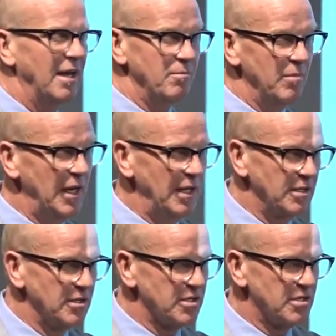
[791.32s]
it
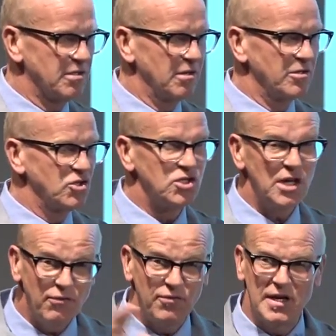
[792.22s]
means
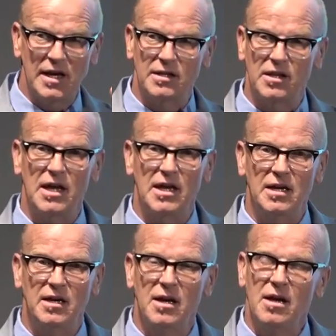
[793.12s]
shifting
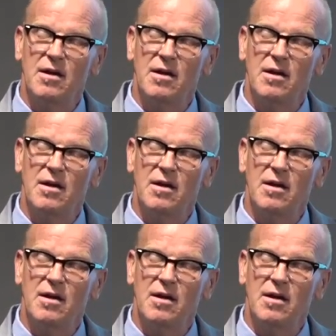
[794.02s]
the